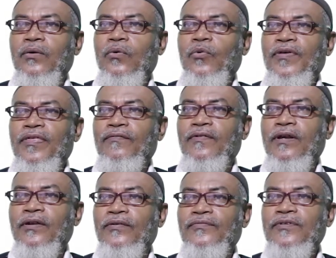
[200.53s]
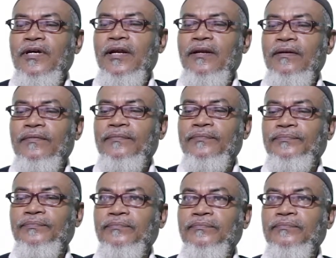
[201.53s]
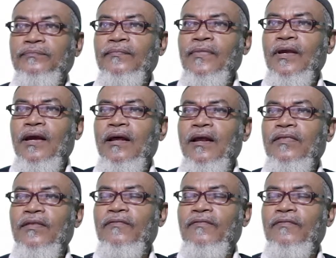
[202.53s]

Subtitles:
with a value of 10, another